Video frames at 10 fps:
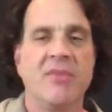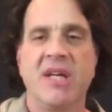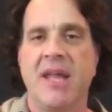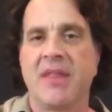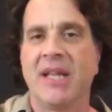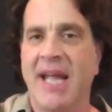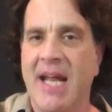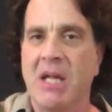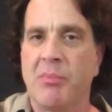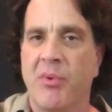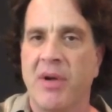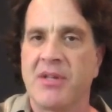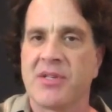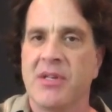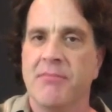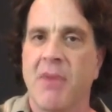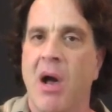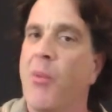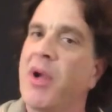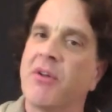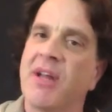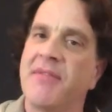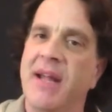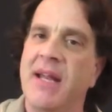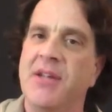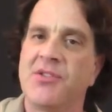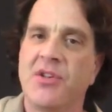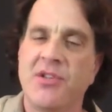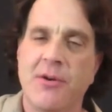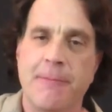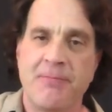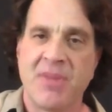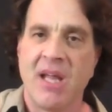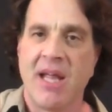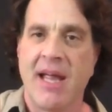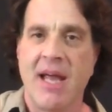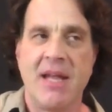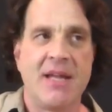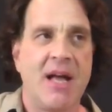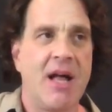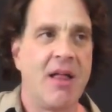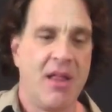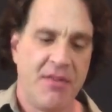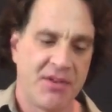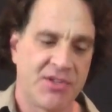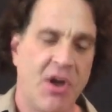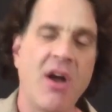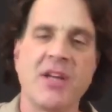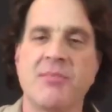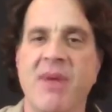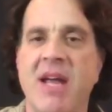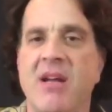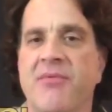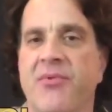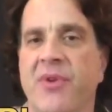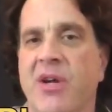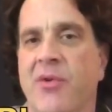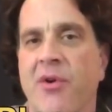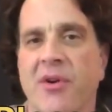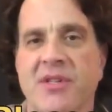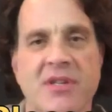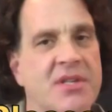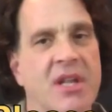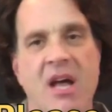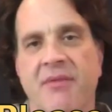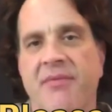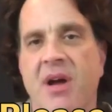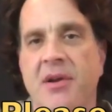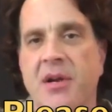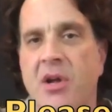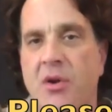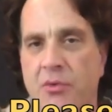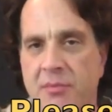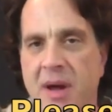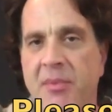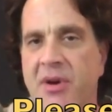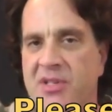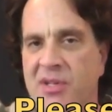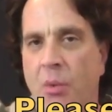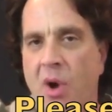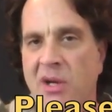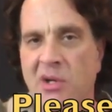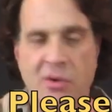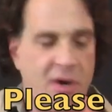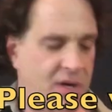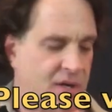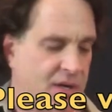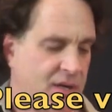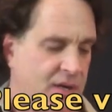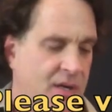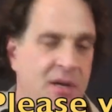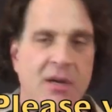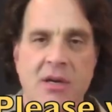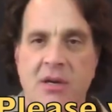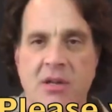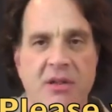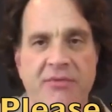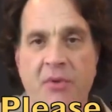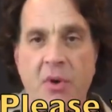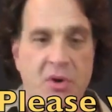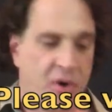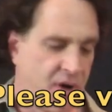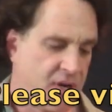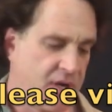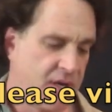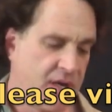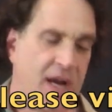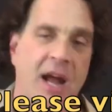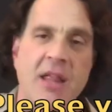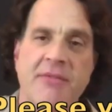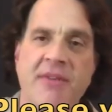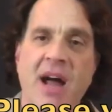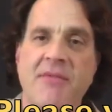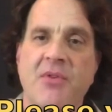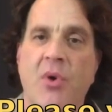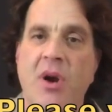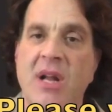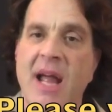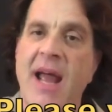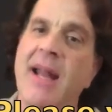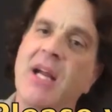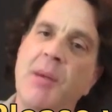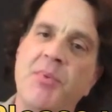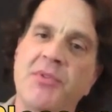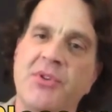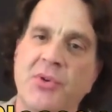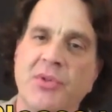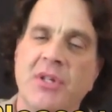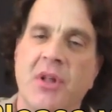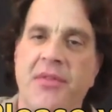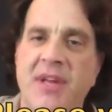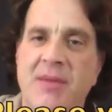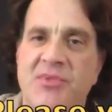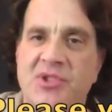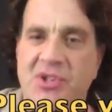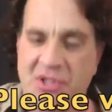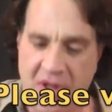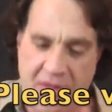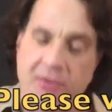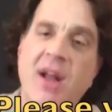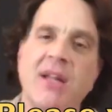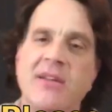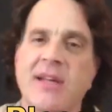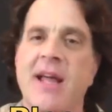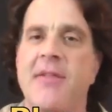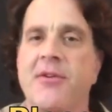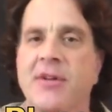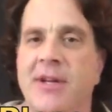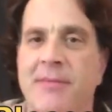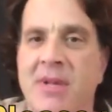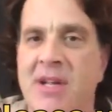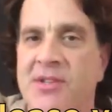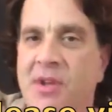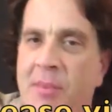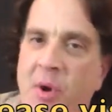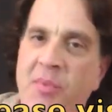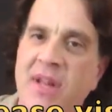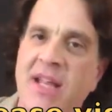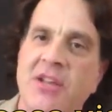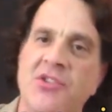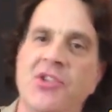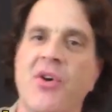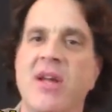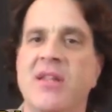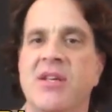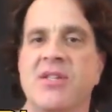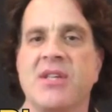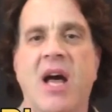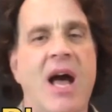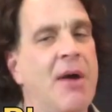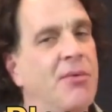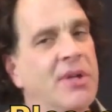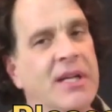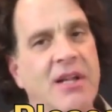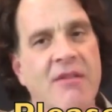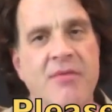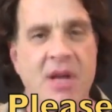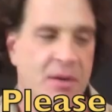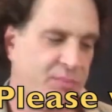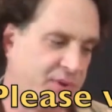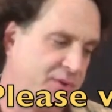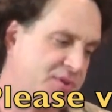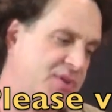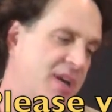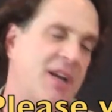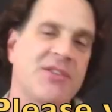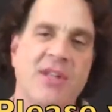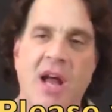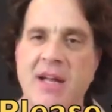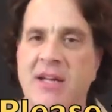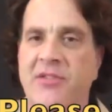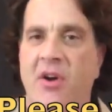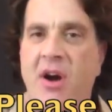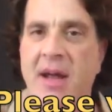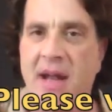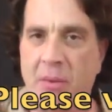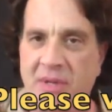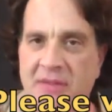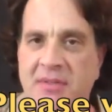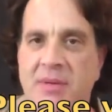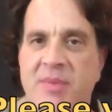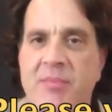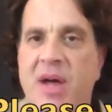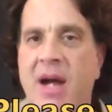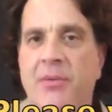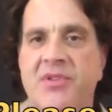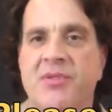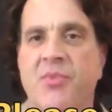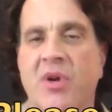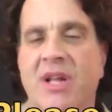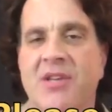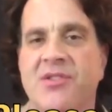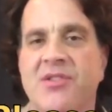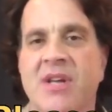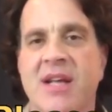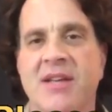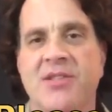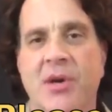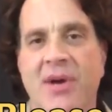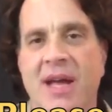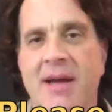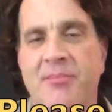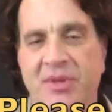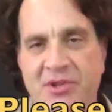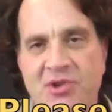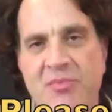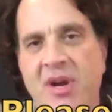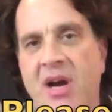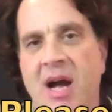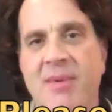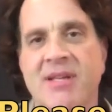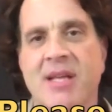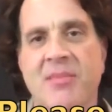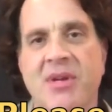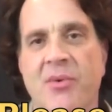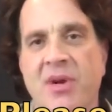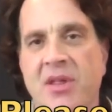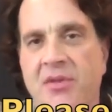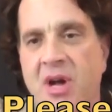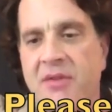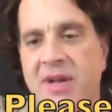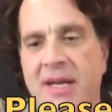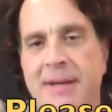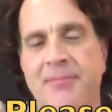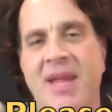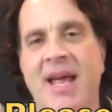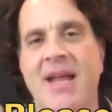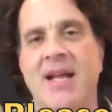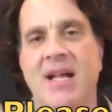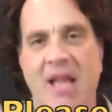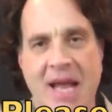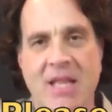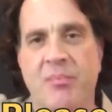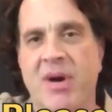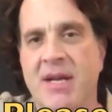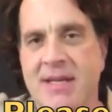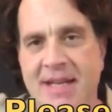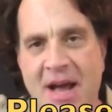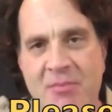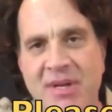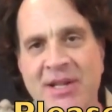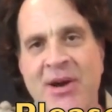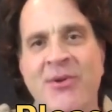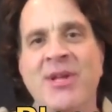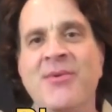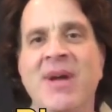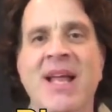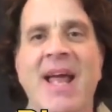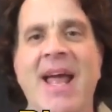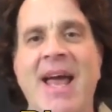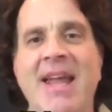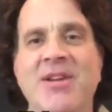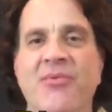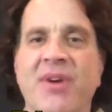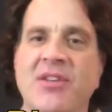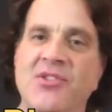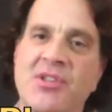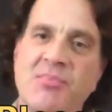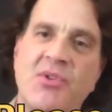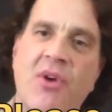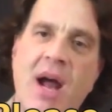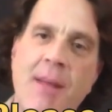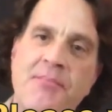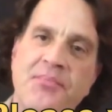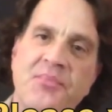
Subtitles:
get the landing points on what your left hand needs to do. And the song is made of 3 chords, and it's a lot of fun. Remember, it's the 1 chord, the 4 chord, and the 5 chord, and a couple of cool little themes just to thread it together, So I'm hoping that you enjoyed this. I really love blues slide guitar, and I will definitely be back with some more lessons. So please shoot me your comments. Let me know what you thought of it, and like the button down below you, and don't forget to subscribe.